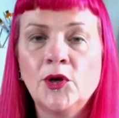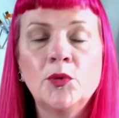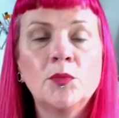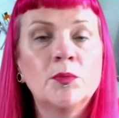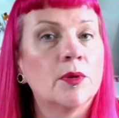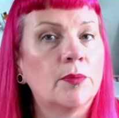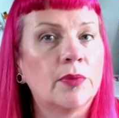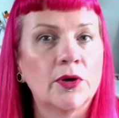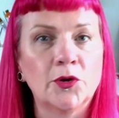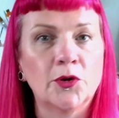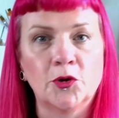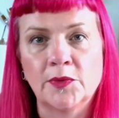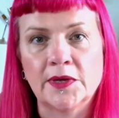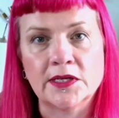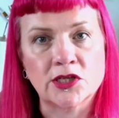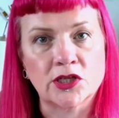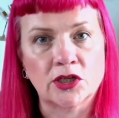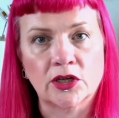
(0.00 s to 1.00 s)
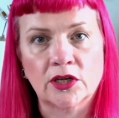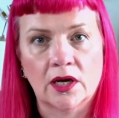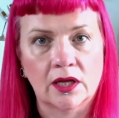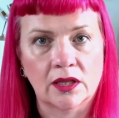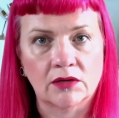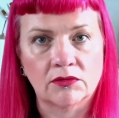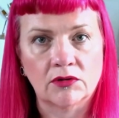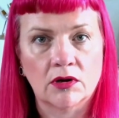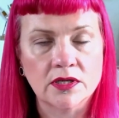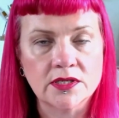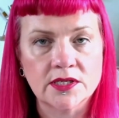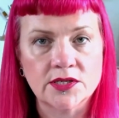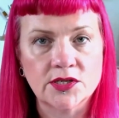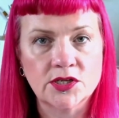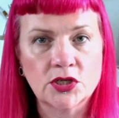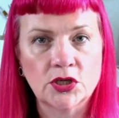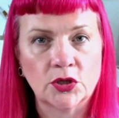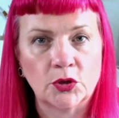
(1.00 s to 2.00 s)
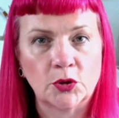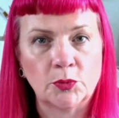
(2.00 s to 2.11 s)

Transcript: But by all means, look at other artists too,